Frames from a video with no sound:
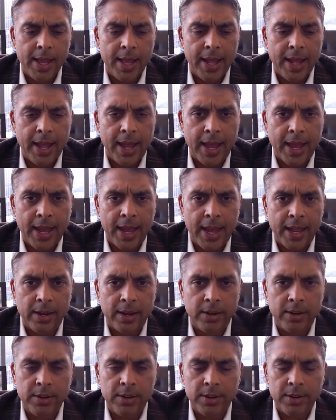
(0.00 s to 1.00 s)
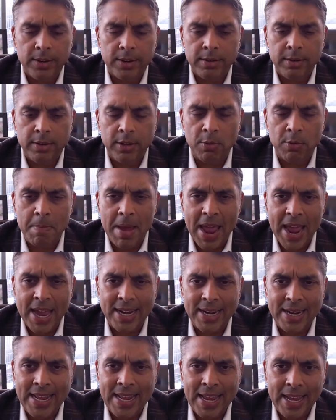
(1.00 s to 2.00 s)
and
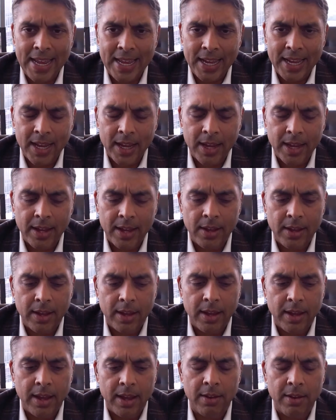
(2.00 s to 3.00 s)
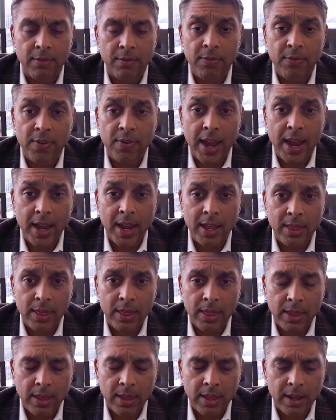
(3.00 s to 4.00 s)
humanity and
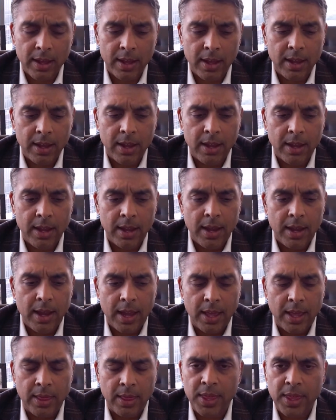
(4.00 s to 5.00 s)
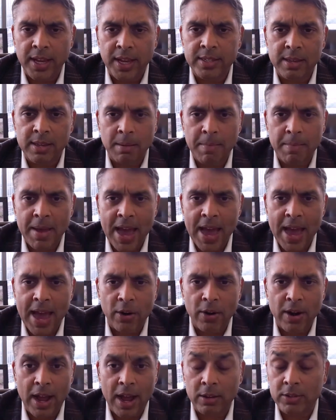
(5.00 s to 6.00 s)
faith and things that
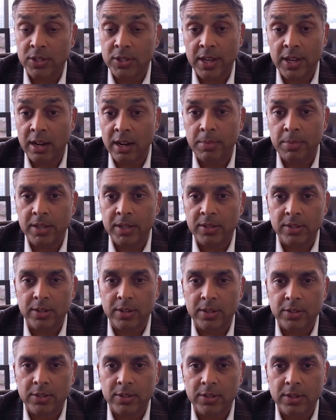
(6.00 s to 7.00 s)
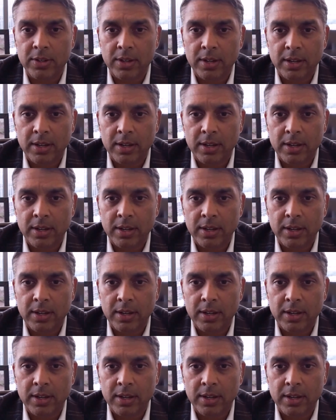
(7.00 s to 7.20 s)
matter outside of business.